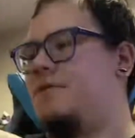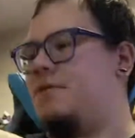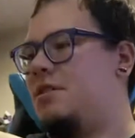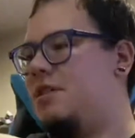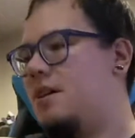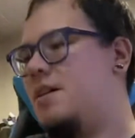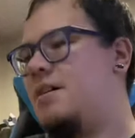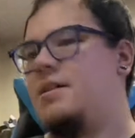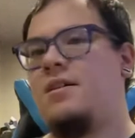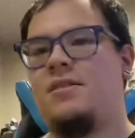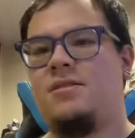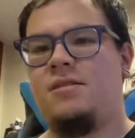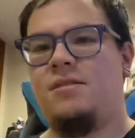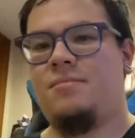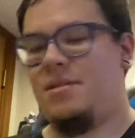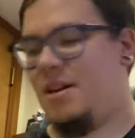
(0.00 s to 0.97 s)
the
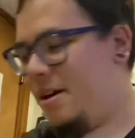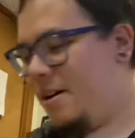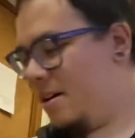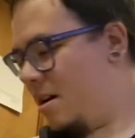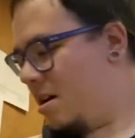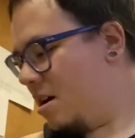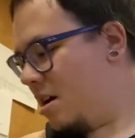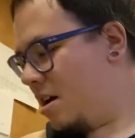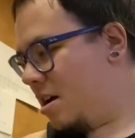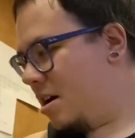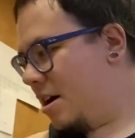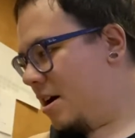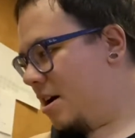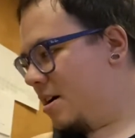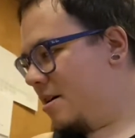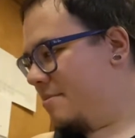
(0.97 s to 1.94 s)
custom deck.
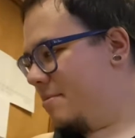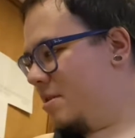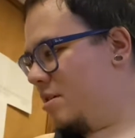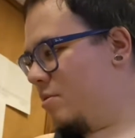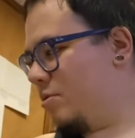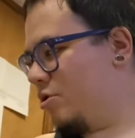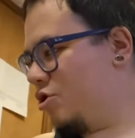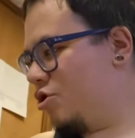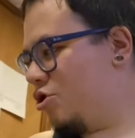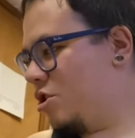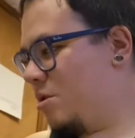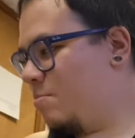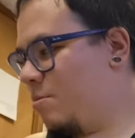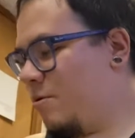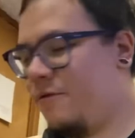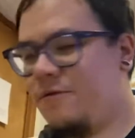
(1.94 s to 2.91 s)
It was
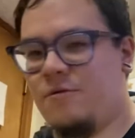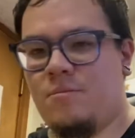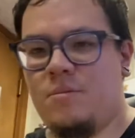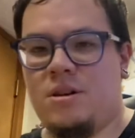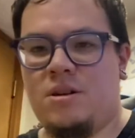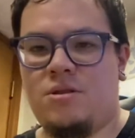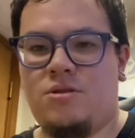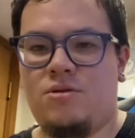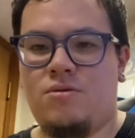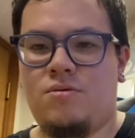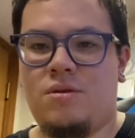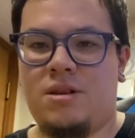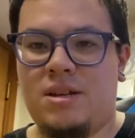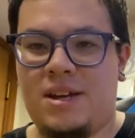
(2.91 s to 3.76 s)
cheaper for me to